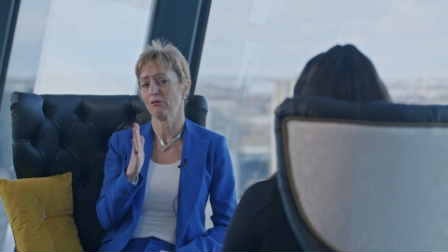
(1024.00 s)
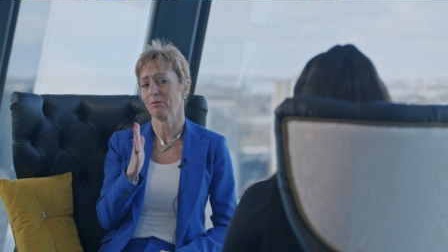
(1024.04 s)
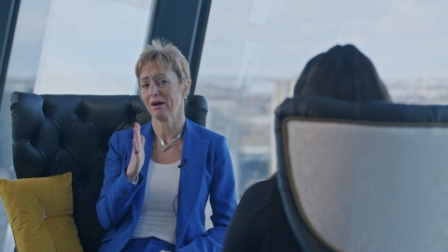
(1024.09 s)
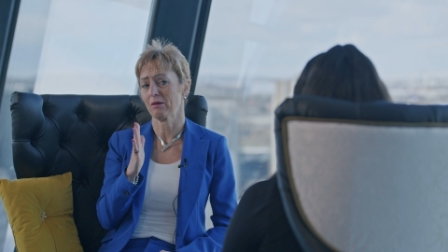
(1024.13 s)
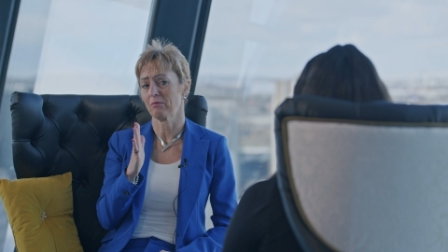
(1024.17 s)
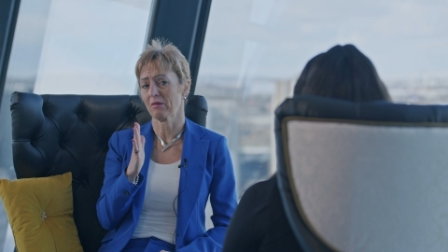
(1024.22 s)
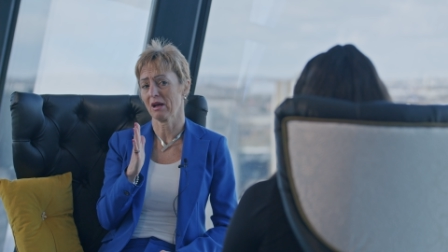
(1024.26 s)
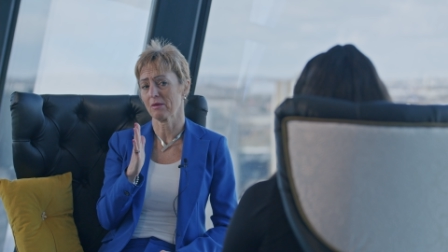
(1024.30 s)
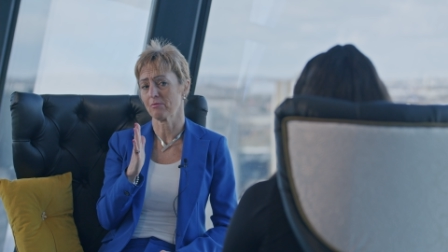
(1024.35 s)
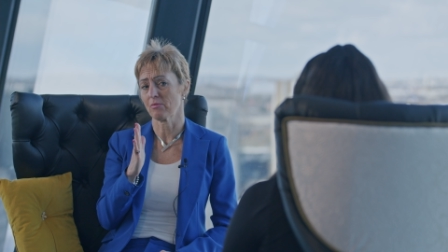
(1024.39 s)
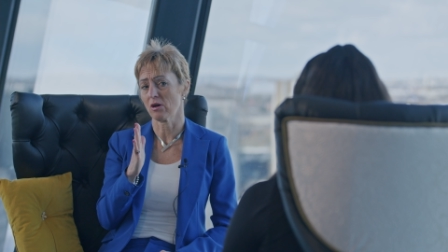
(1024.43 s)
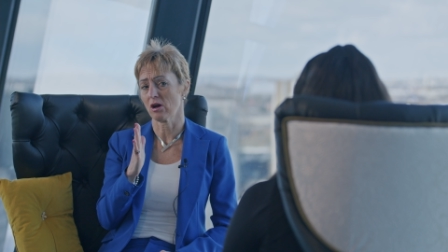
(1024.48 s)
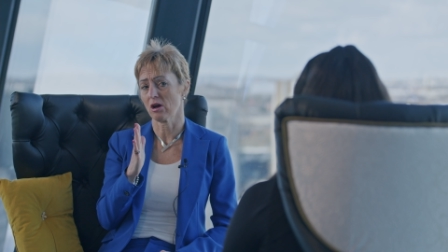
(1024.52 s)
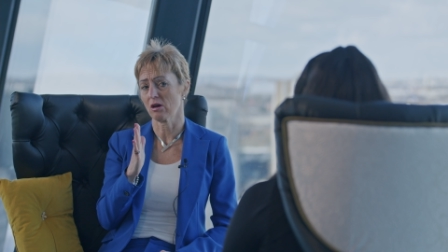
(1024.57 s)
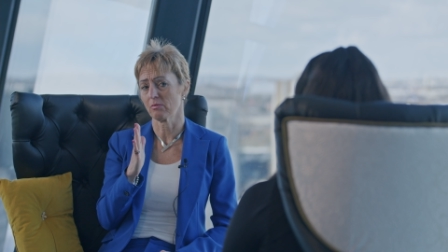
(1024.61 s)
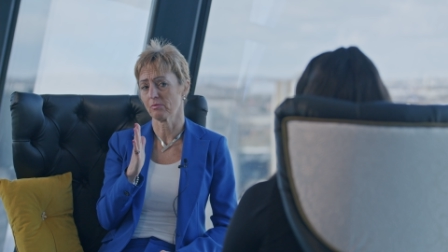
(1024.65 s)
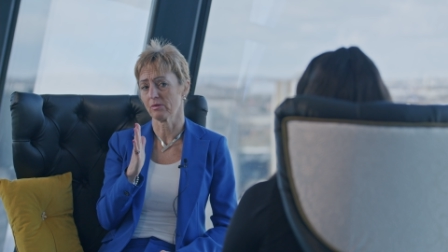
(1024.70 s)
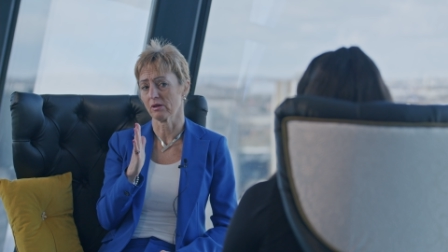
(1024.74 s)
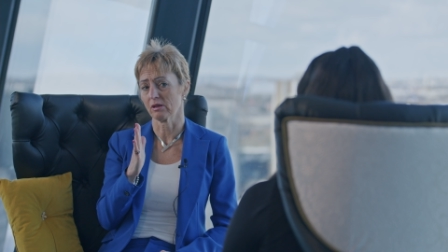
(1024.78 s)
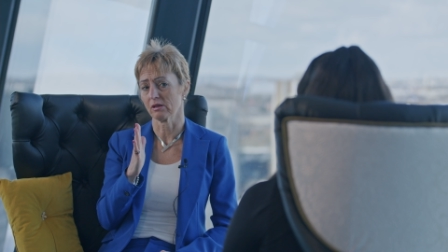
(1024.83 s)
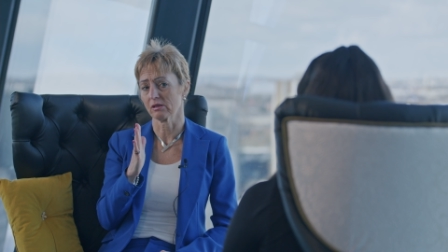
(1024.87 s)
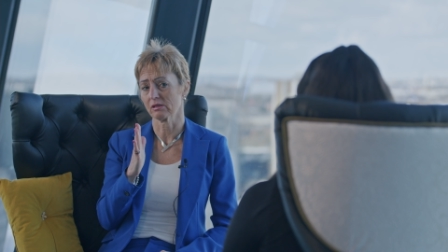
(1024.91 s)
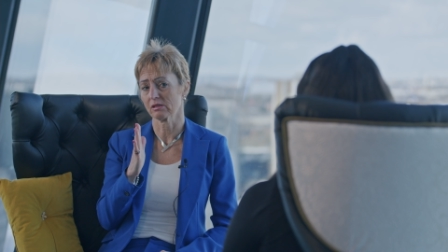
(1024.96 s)
about my
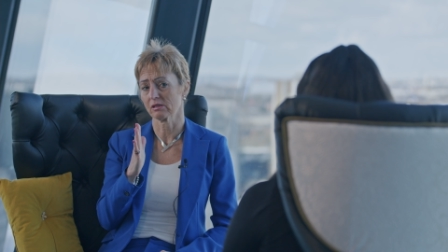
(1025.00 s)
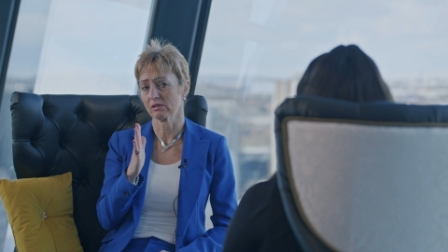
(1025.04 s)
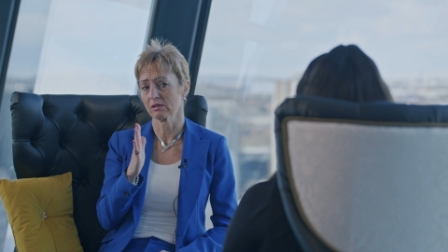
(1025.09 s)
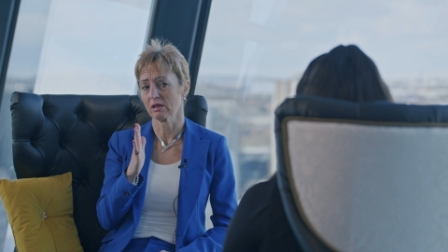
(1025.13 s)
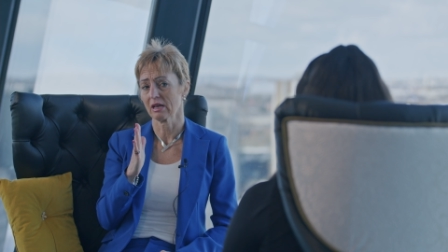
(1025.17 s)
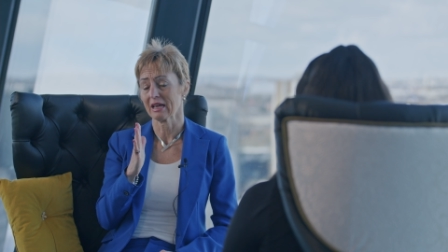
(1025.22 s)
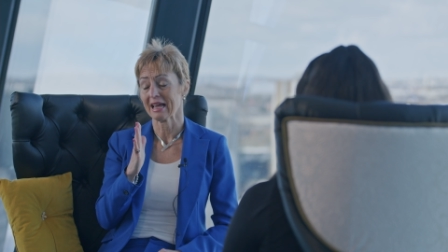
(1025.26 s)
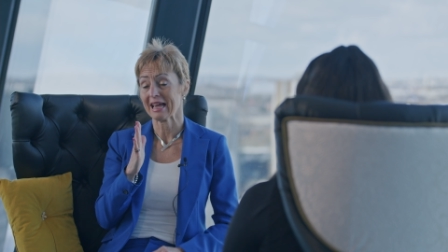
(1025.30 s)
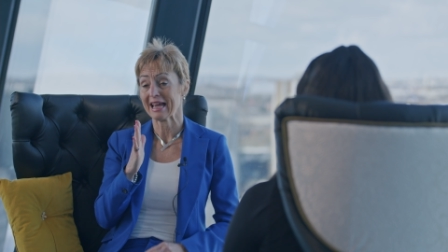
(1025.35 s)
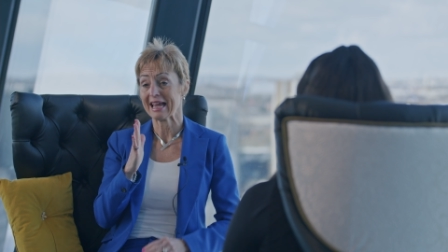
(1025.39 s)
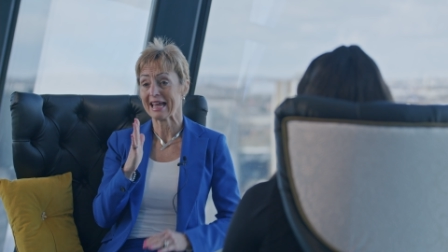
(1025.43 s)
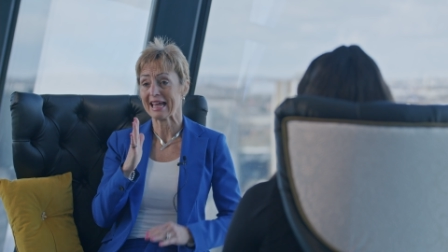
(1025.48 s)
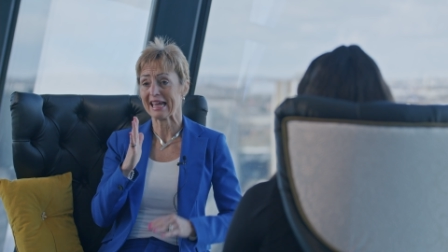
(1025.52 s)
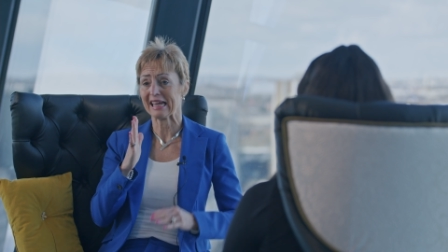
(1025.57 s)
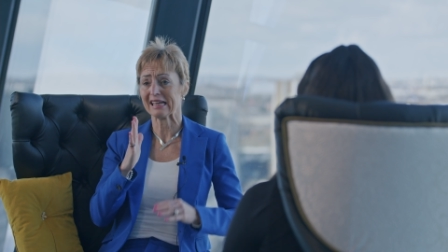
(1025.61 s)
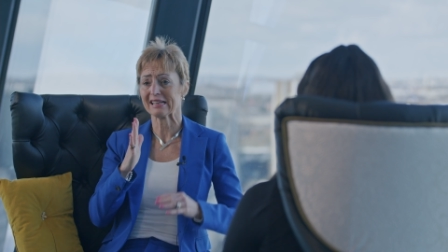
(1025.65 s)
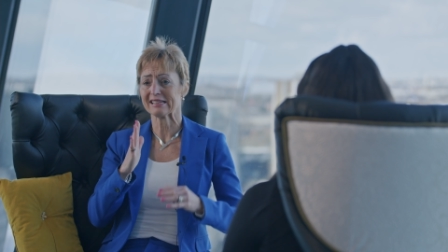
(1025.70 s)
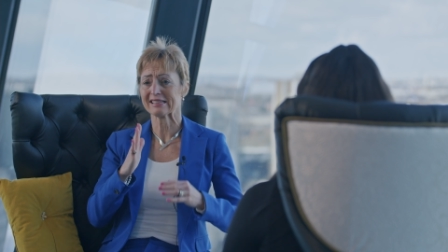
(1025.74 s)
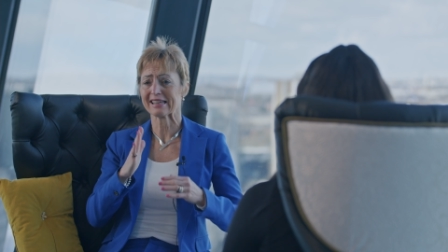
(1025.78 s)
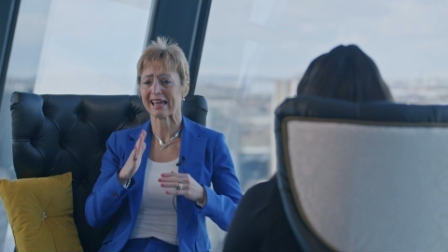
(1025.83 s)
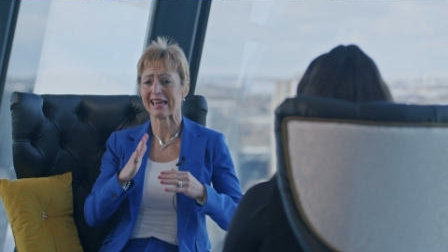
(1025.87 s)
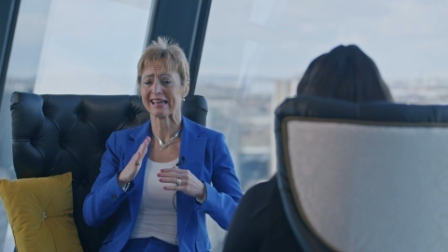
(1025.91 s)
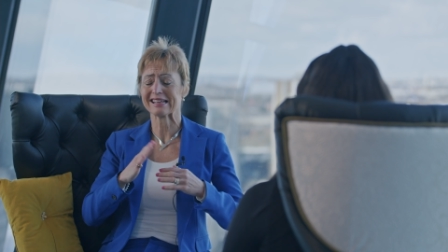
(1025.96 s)
purpose,
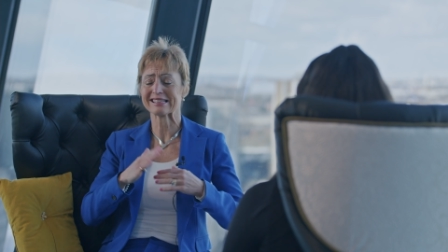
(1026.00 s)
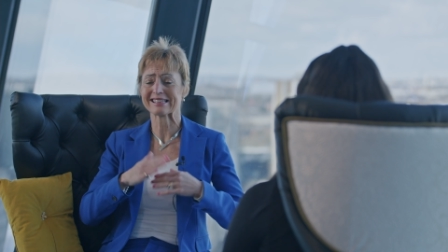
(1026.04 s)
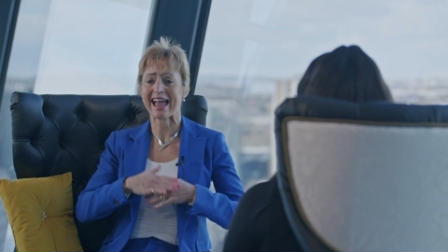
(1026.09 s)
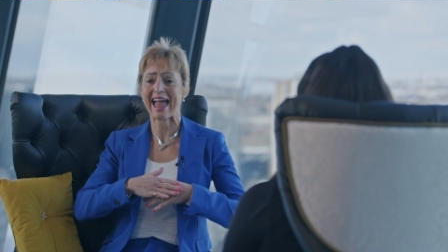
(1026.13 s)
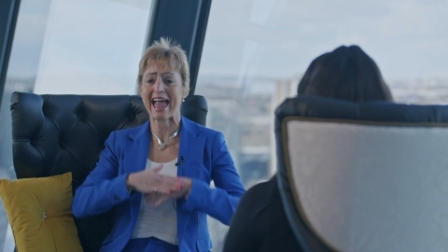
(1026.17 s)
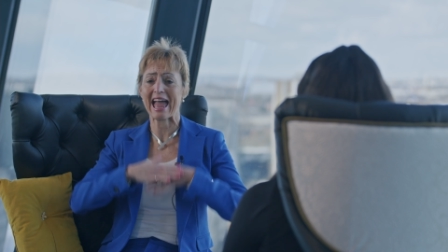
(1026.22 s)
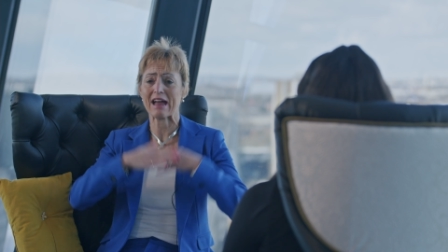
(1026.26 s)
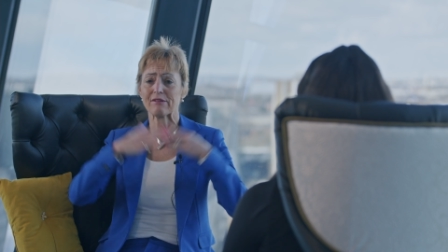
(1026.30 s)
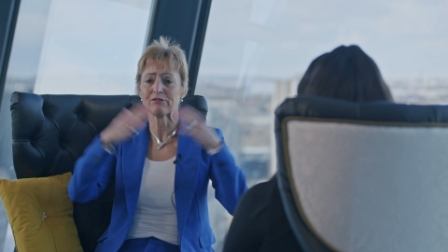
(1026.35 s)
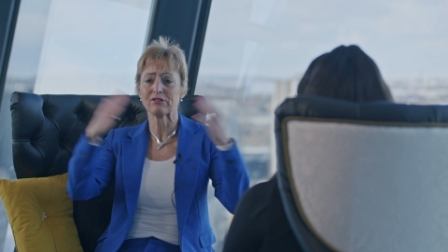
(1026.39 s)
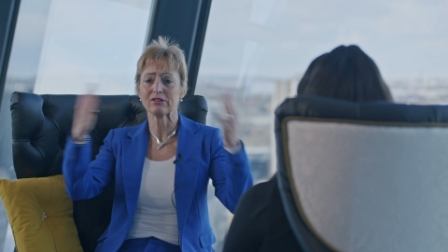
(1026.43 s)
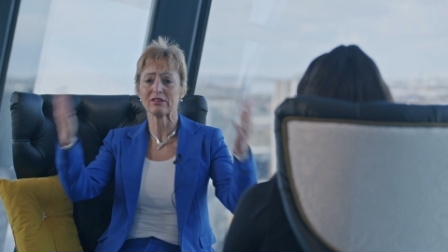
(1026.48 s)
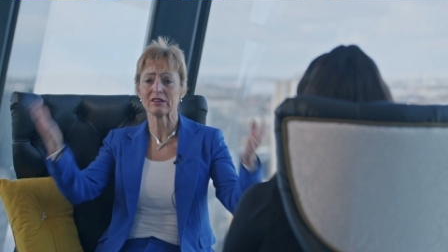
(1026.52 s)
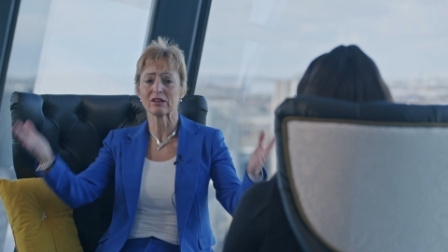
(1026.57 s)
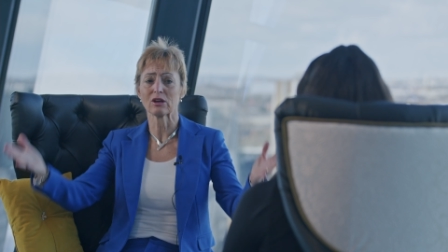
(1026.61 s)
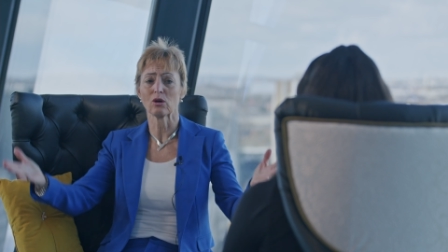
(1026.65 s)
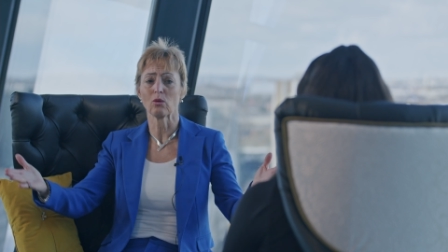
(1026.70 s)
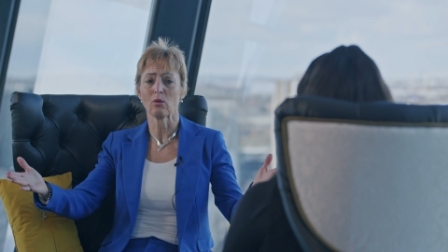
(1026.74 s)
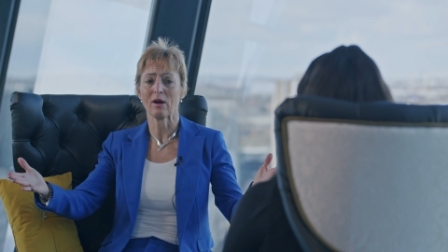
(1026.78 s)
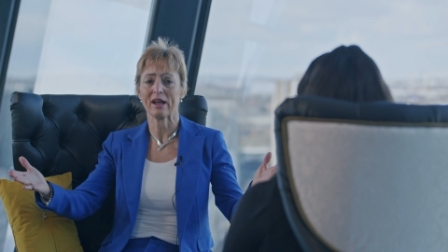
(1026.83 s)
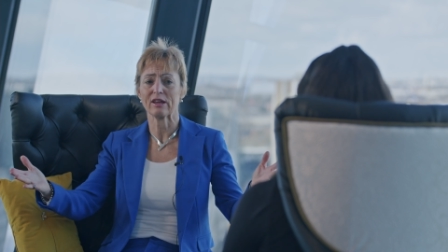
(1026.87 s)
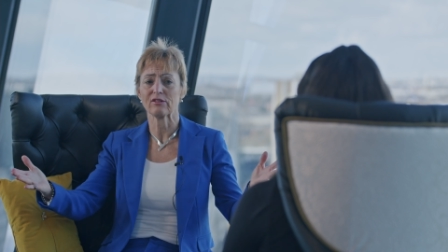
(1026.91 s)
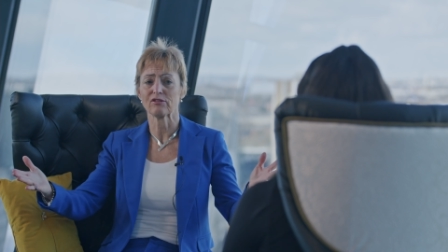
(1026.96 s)
it takes everything
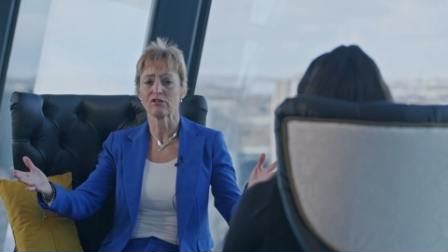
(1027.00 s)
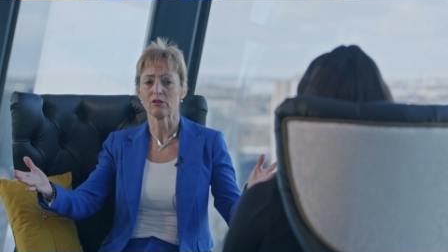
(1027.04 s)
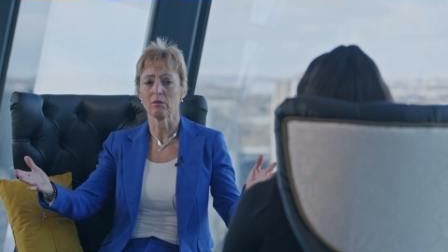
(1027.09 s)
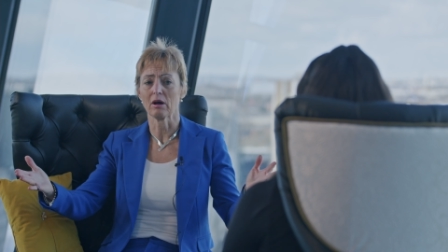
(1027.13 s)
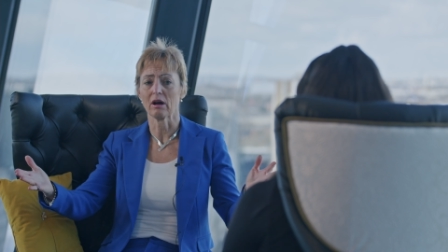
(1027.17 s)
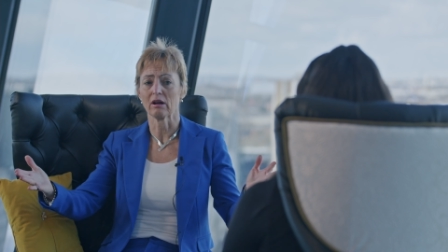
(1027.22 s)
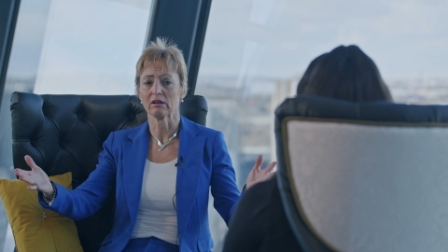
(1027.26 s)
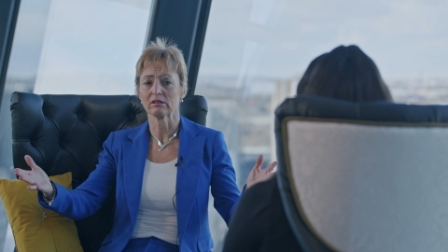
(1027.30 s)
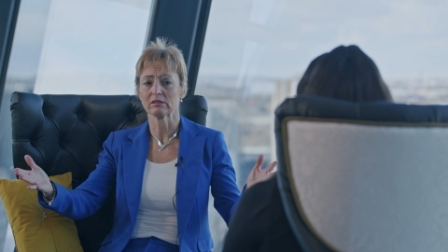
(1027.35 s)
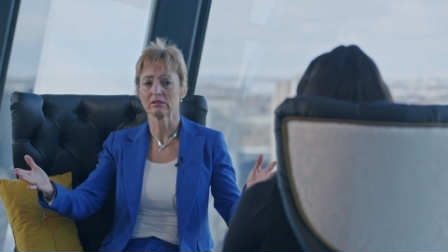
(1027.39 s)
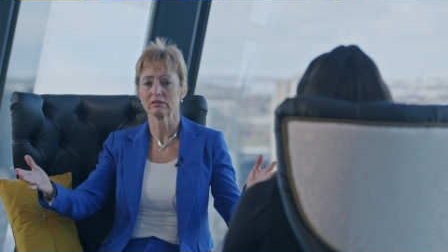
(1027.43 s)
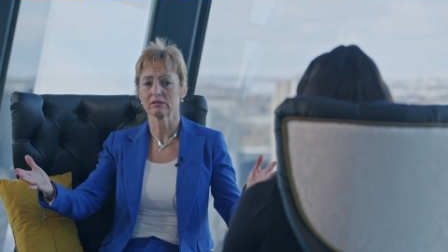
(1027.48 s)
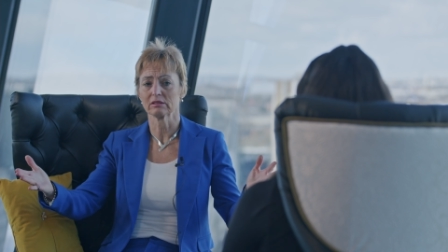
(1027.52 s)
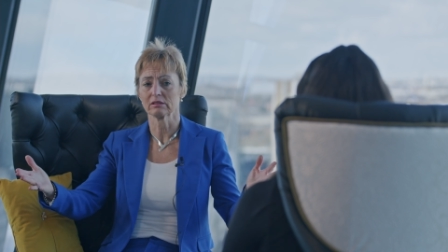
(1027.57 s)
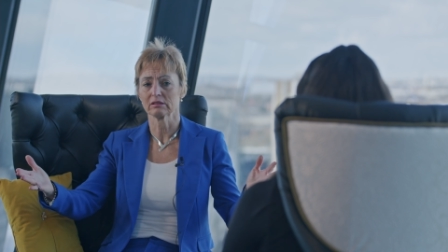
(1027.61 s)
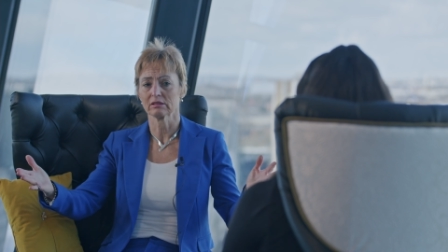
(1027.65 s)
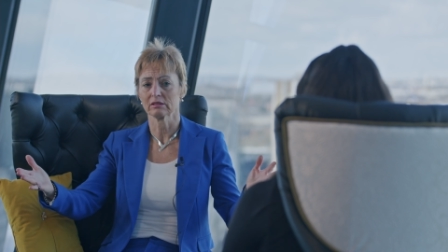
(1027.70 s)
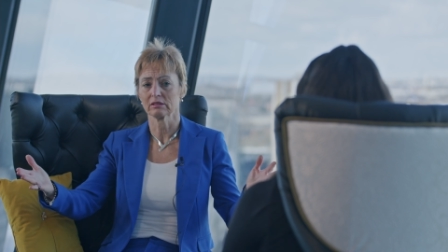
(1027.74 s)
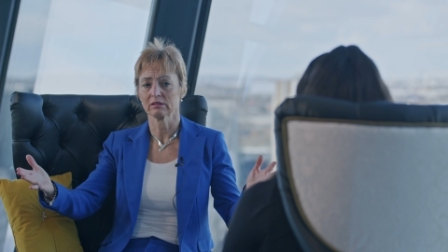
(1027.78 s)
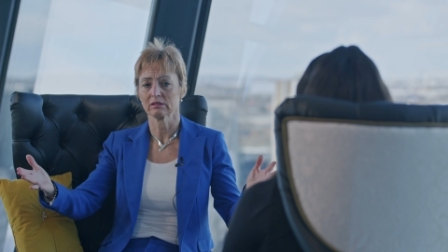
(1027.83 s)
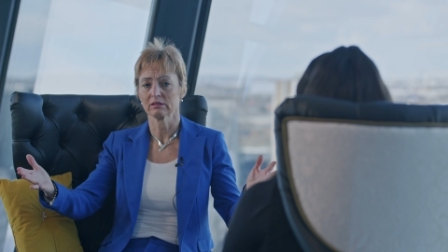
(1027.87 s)
away from us.